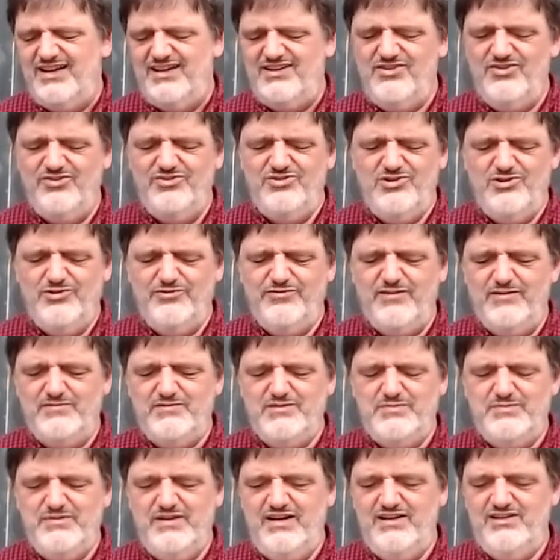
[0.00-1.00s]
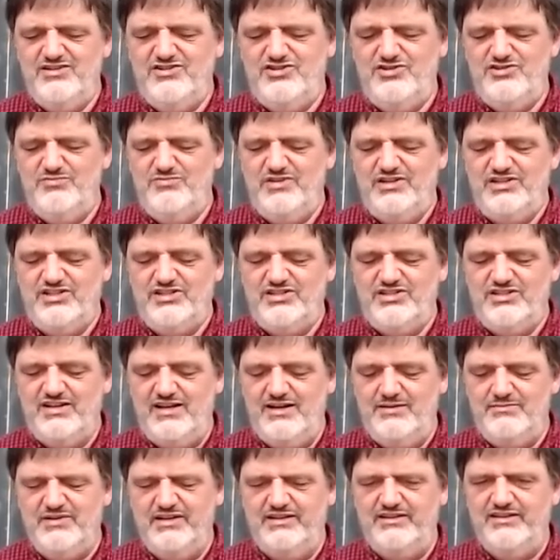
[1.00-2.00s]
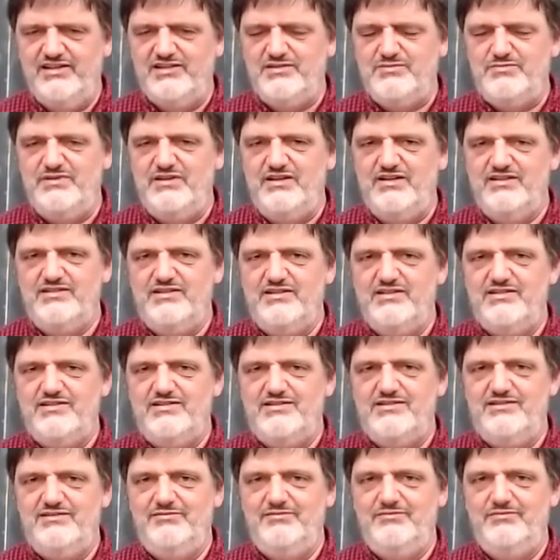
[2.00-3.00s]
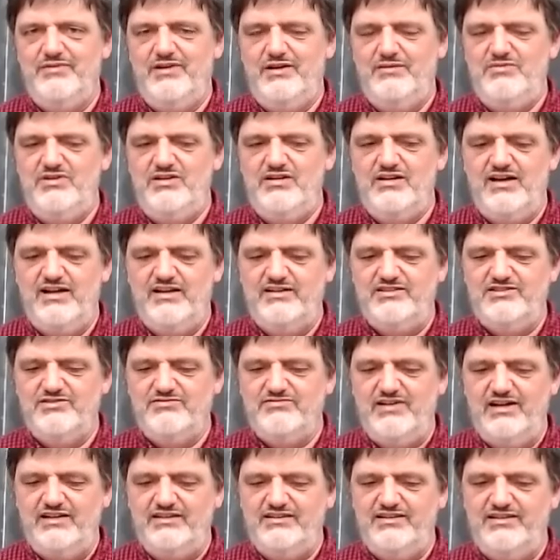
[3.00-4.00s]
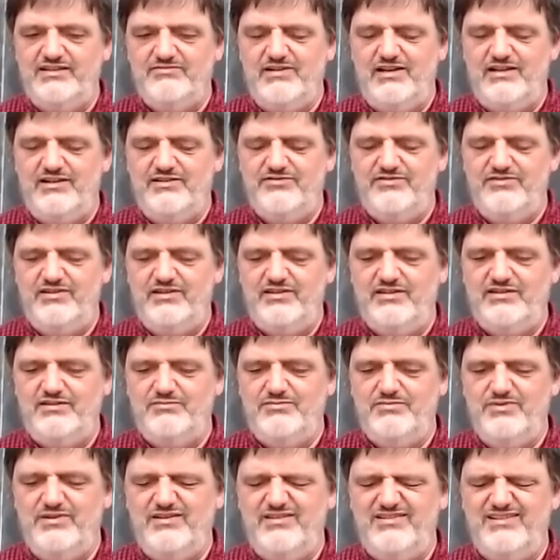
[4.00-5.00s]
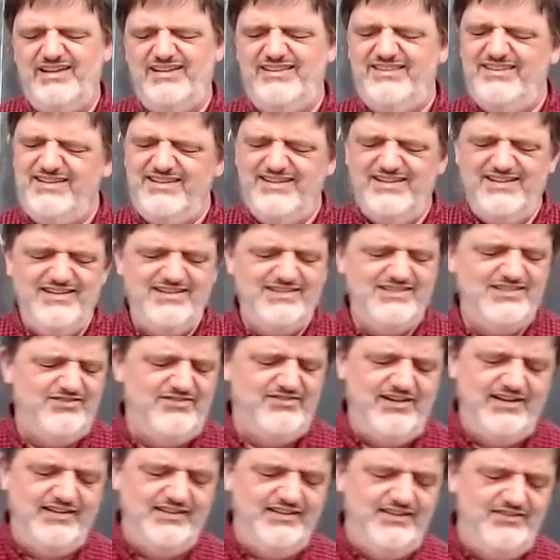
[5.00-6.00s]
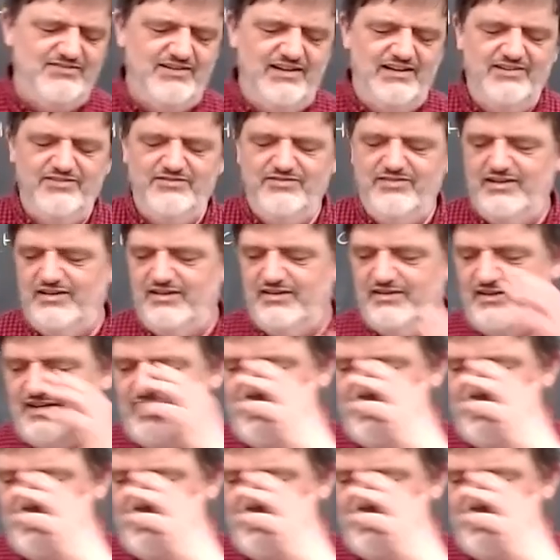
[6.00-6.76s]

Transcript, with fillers: I don't know if I'm spending too much time on this because it's maybe not directly relevant, but I think it is directly relevant.